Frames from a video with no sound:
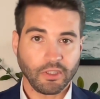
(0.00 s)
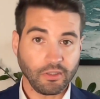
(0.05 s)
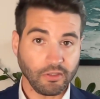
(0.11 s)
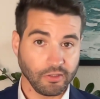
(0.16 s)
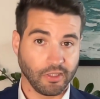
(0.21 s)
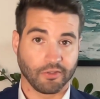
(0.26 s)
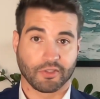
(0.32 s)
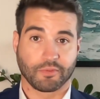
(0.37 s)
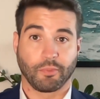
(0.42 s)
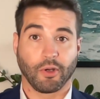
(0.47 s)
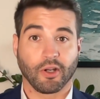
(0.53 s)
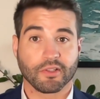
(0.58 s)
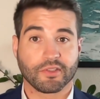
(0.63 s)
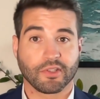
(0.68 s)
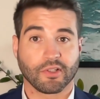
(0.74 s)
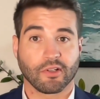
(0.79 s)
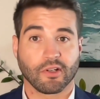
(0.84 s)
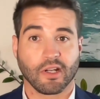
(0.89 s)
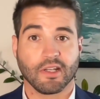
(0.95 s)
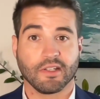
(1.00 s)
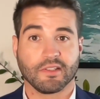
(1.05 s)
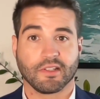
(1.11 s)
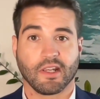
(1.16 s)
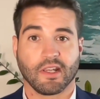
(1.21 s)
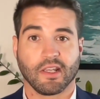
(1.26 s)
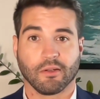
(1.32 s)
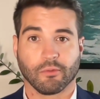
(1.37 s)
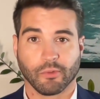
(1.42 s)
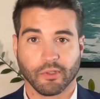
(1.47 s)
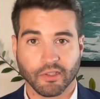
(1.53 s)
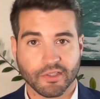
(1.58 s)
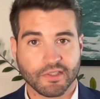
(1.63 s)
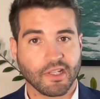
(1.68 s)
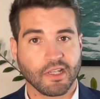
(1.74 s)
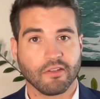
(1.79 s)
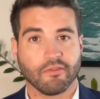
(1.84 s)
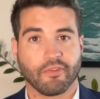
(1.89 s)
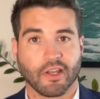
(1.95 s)
Now, a sponsor is a real
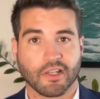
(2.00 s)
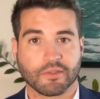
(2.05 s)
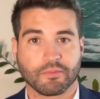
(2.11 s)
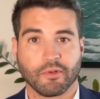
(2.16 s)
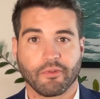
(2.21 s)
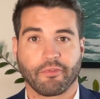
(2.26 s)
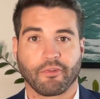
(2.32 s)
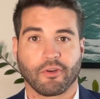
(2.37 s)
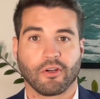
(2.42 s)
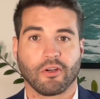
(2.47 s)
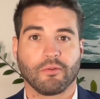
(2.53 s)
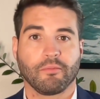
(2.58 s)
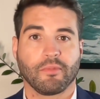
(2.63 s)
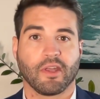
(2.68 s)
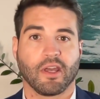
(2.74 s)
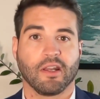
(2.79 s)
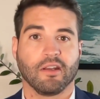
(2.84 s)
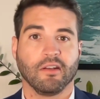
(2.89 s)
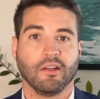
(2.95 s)
estate investment firm that